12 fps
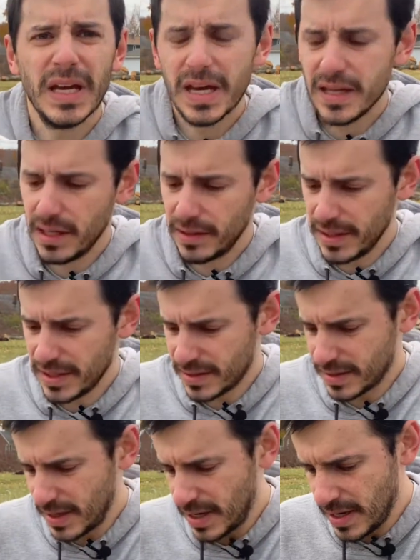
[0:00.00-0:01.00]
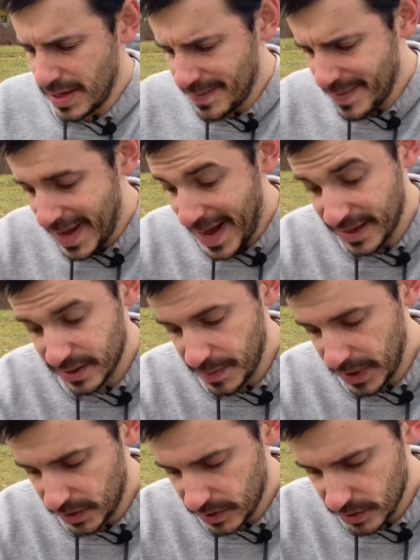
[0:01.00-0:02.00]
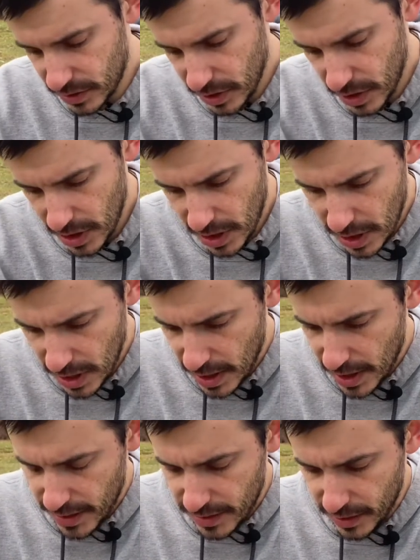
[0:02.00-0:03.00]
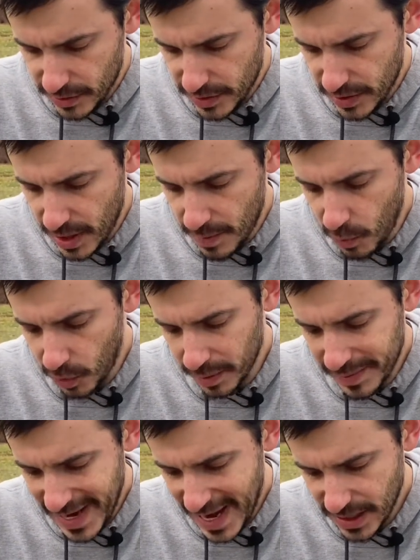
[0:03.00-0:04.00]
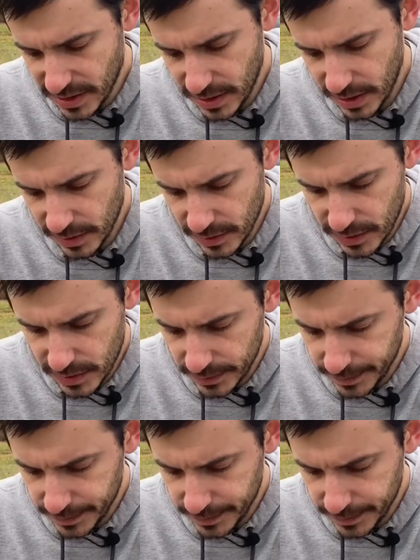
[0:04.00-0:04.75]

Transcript: There is some azomite, there's some worm castings,